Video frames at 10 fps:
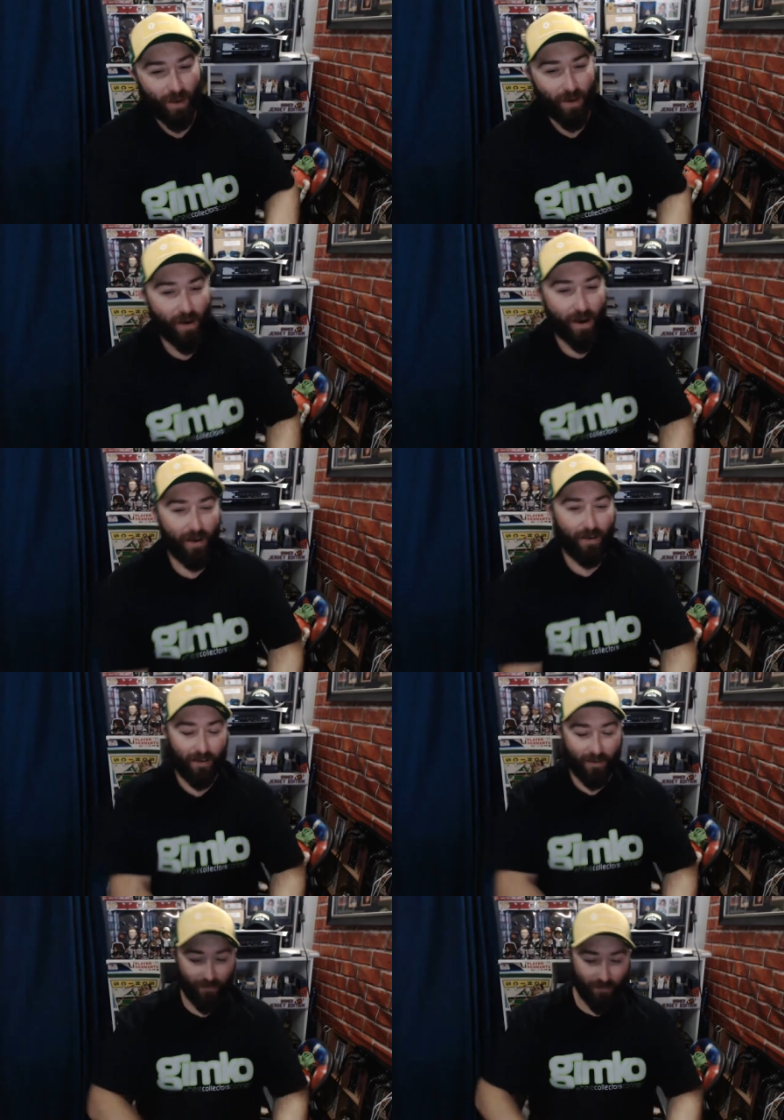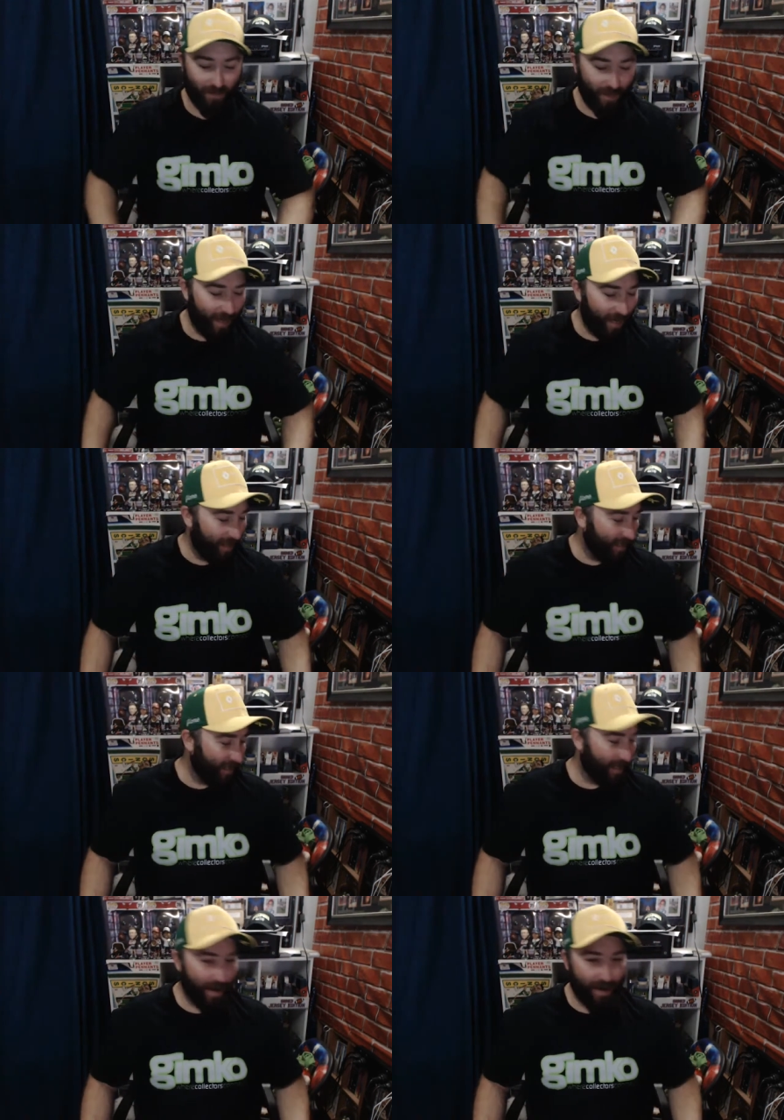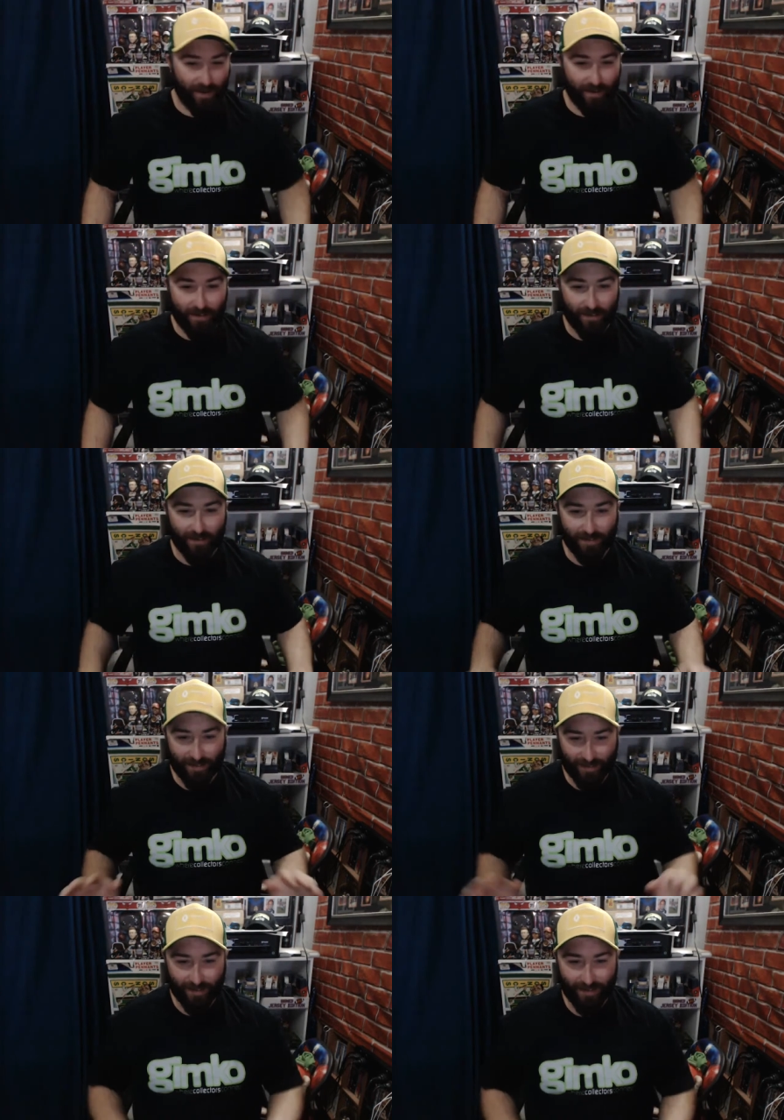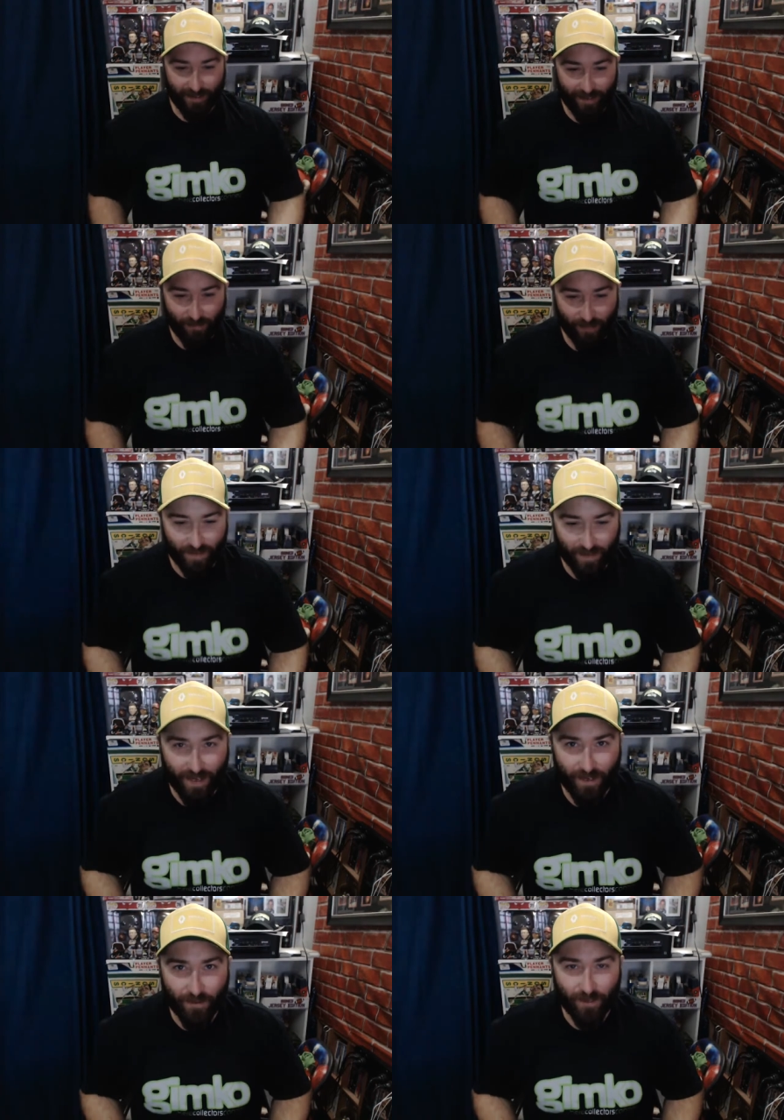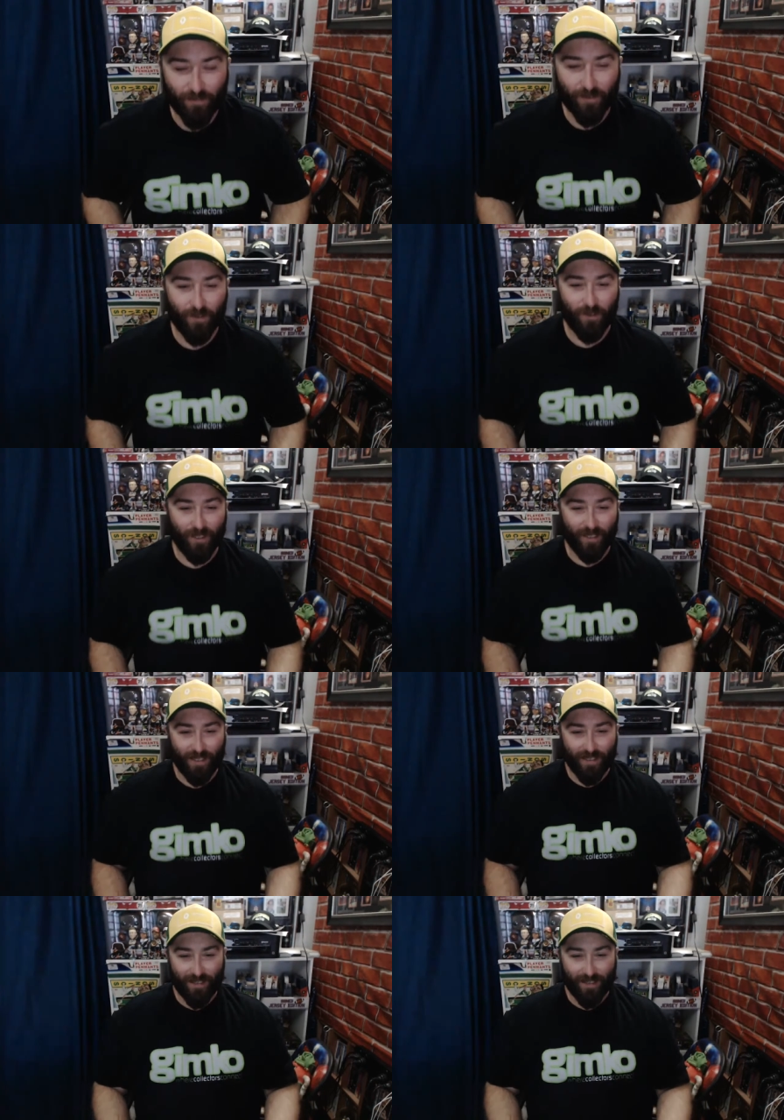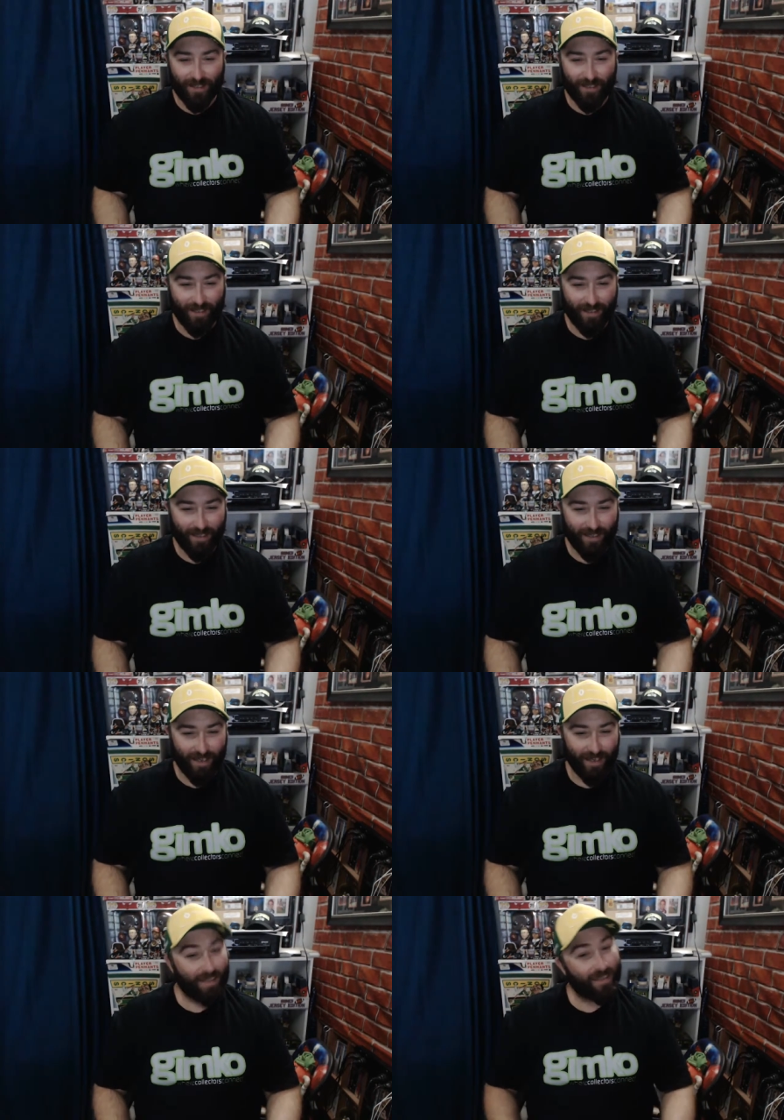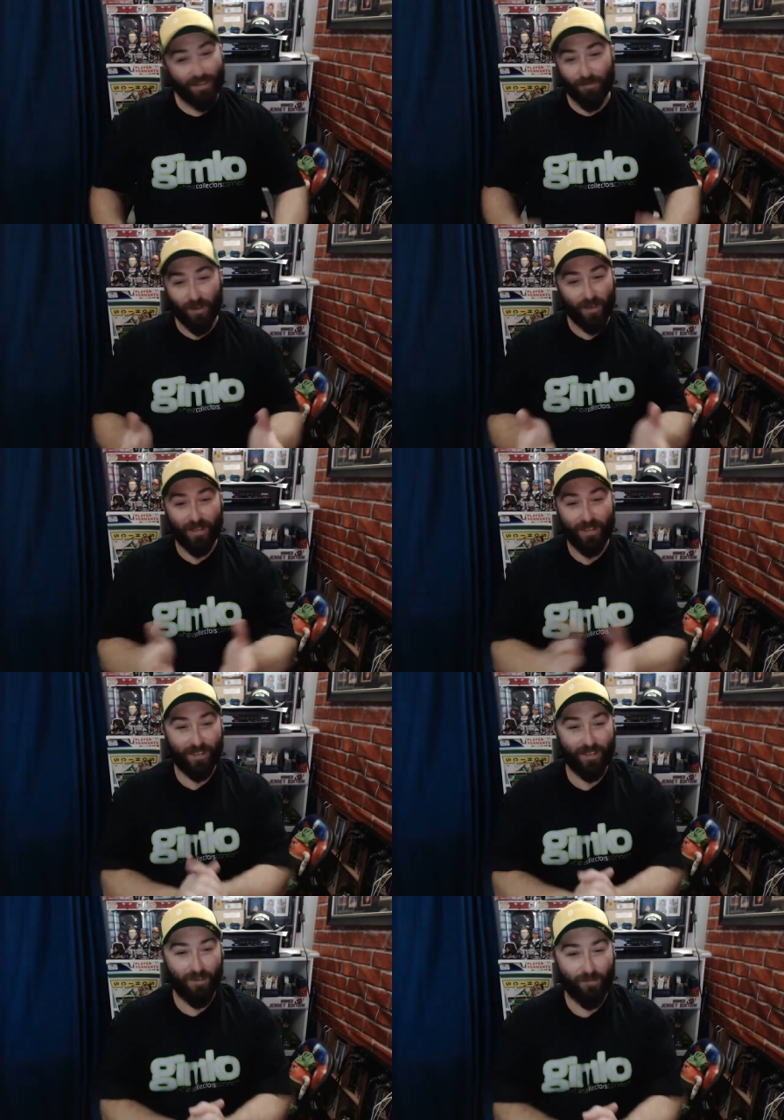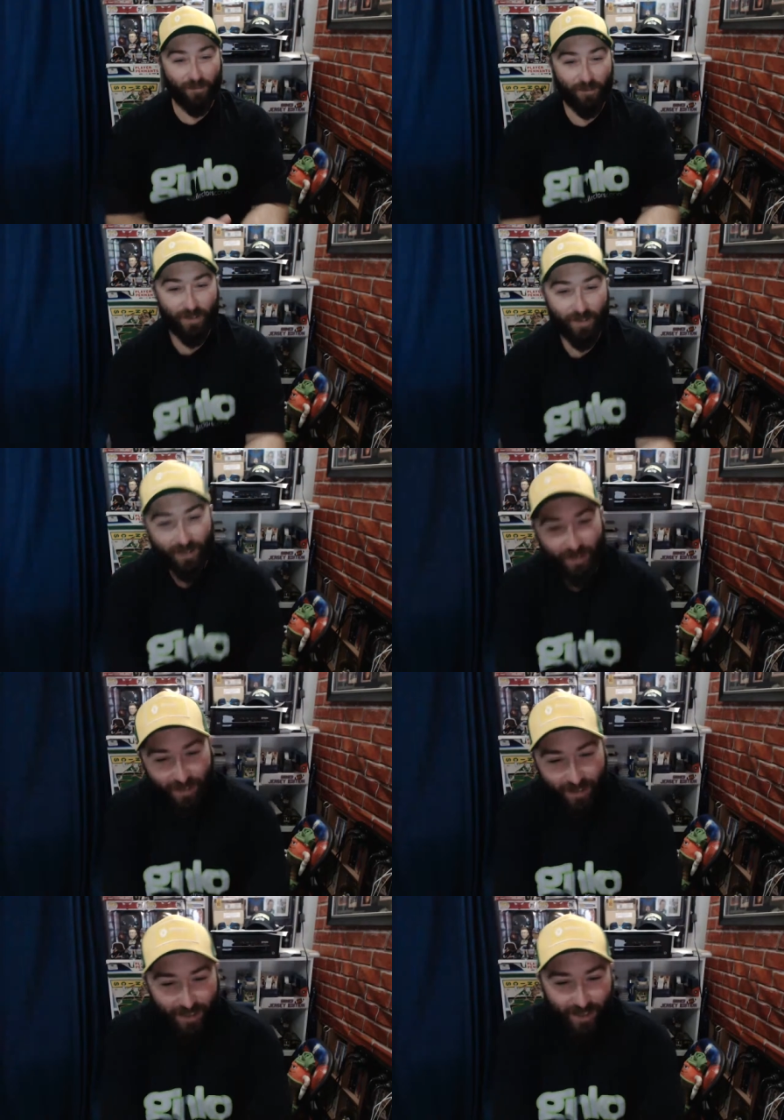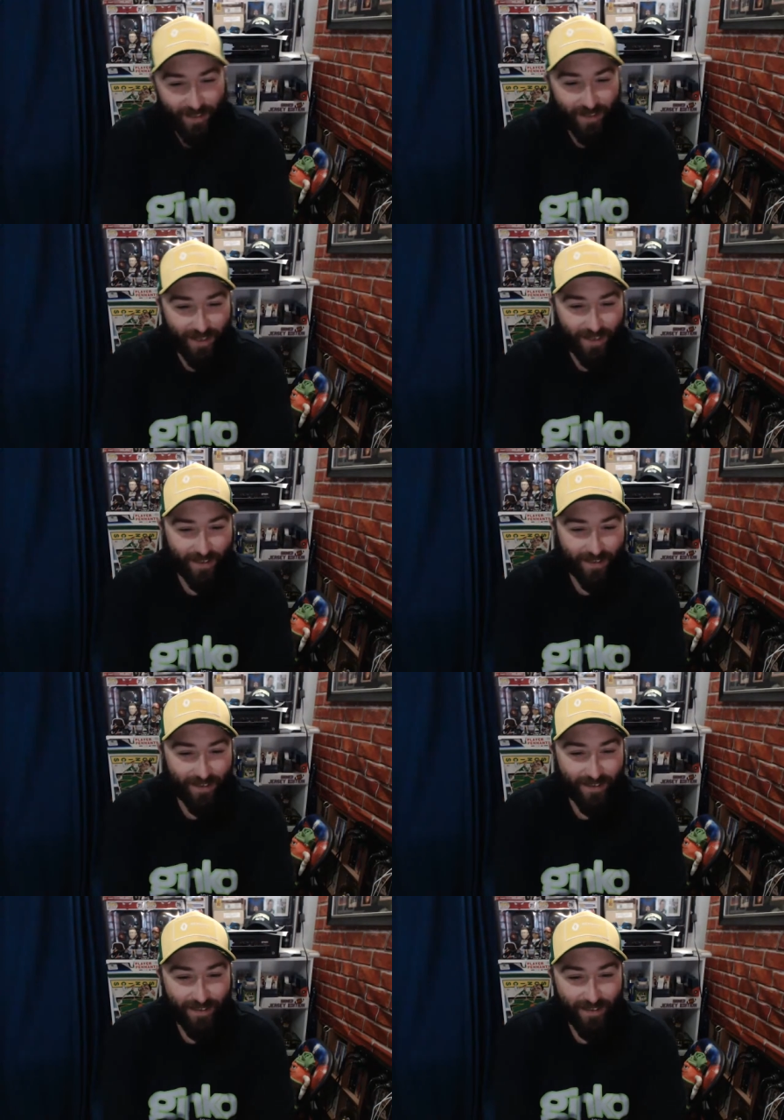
Alright, I'm gonna go. But thank you all for joining in. Unless you've got some more anything else.